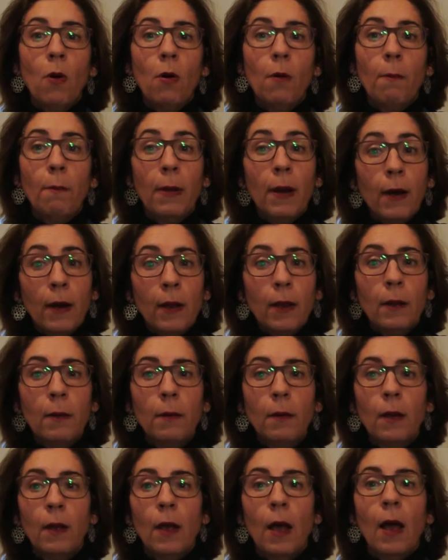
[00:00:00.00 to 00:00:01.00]
very
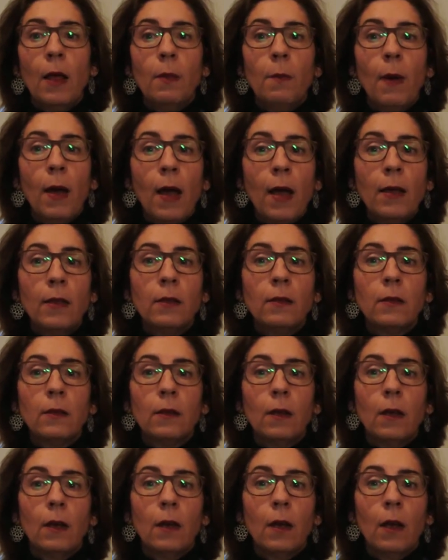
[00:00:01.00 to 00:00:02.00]

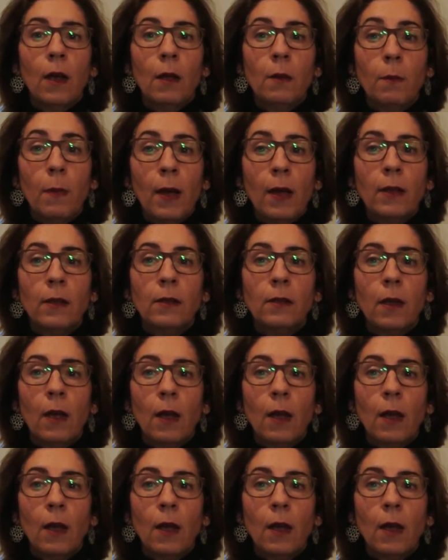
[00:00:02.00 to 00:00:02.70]
advanced, advanced